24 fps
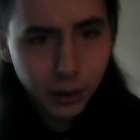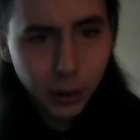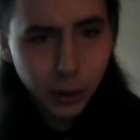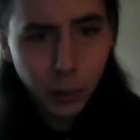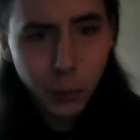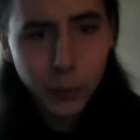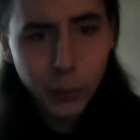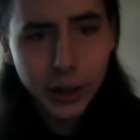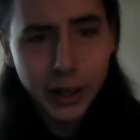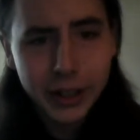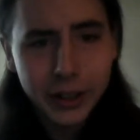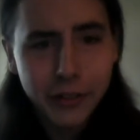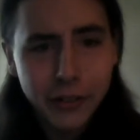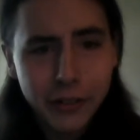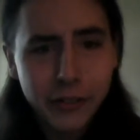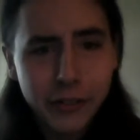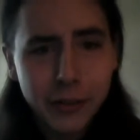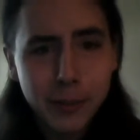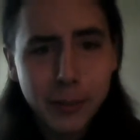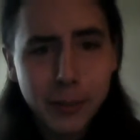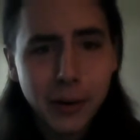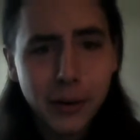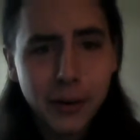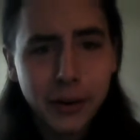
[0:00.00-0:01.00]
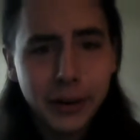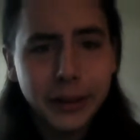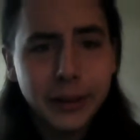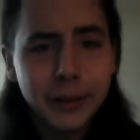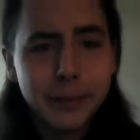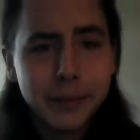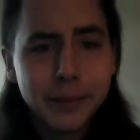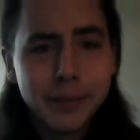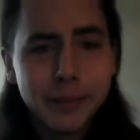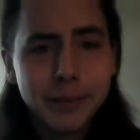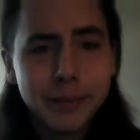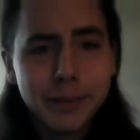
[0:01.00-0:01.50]
when I used to party,
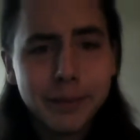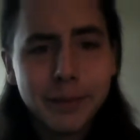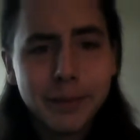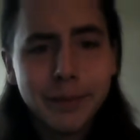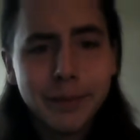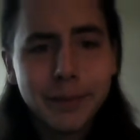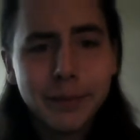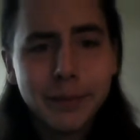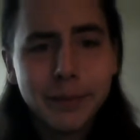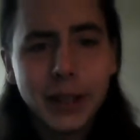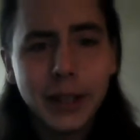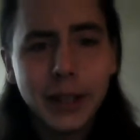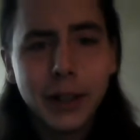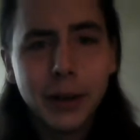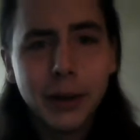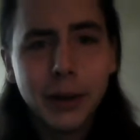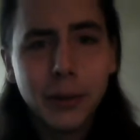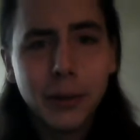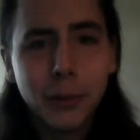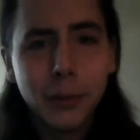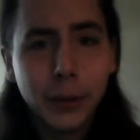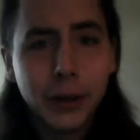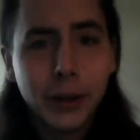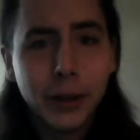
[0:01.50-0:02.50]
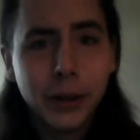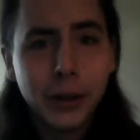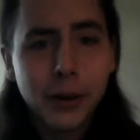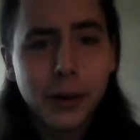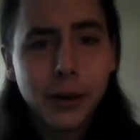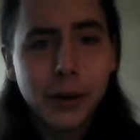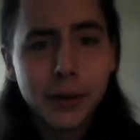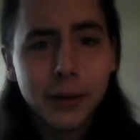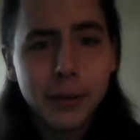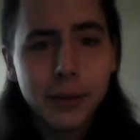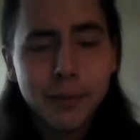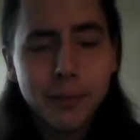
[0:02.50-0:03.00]
you know, really
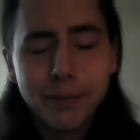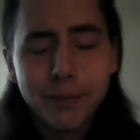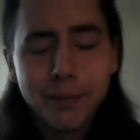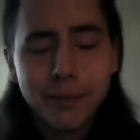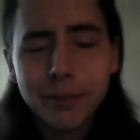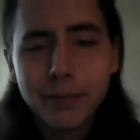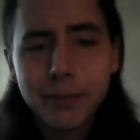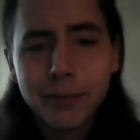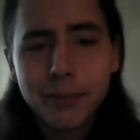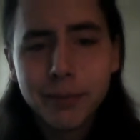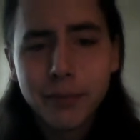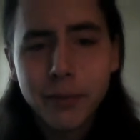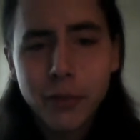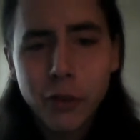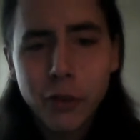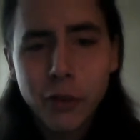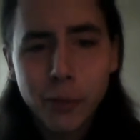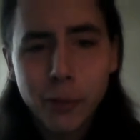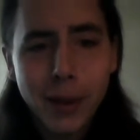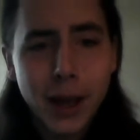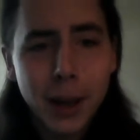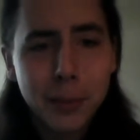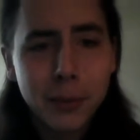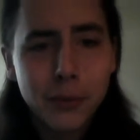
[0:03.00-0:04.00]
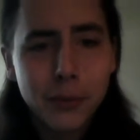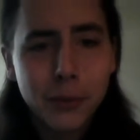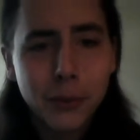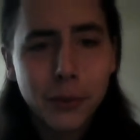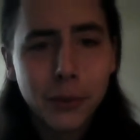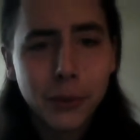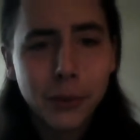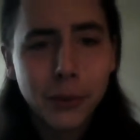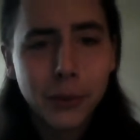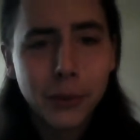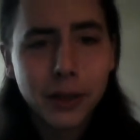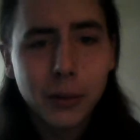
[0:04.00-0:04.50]
hard. This is back
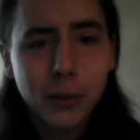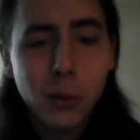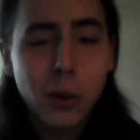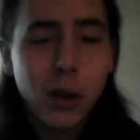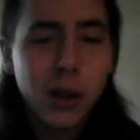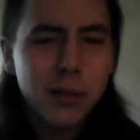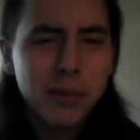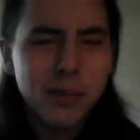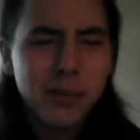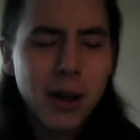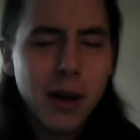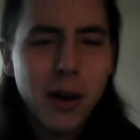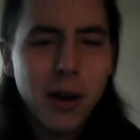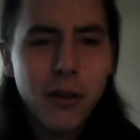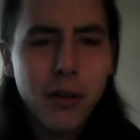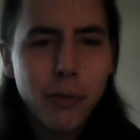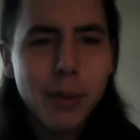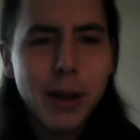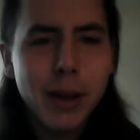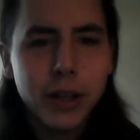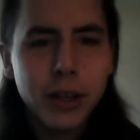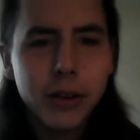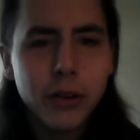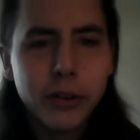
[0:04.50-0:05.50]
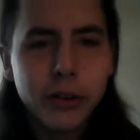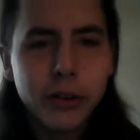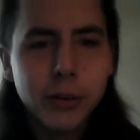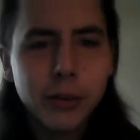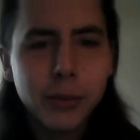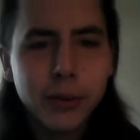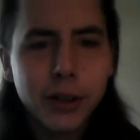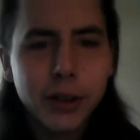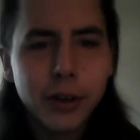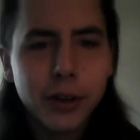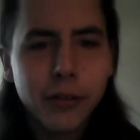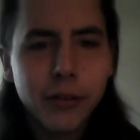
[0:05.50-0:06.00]
before like, well, no, I was making YouTube
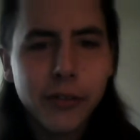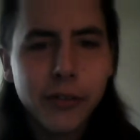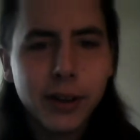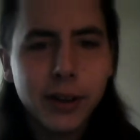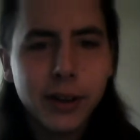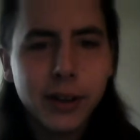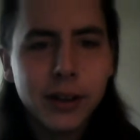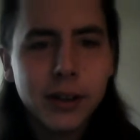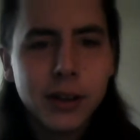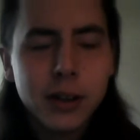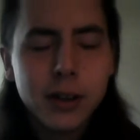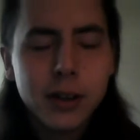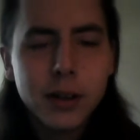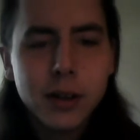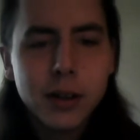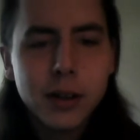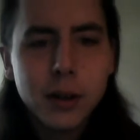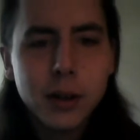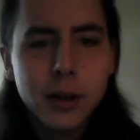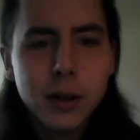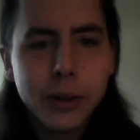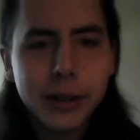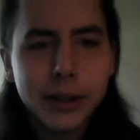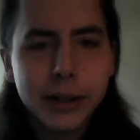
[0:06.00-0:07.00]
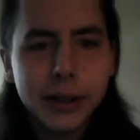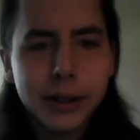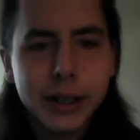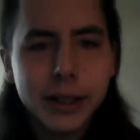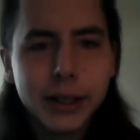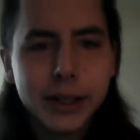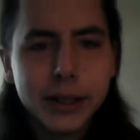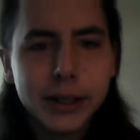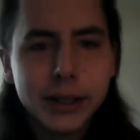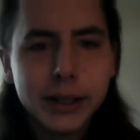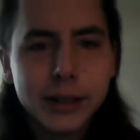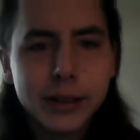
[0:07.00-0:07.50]
videos then, but
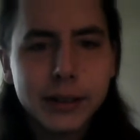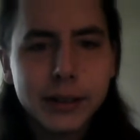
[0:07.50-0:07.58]
like,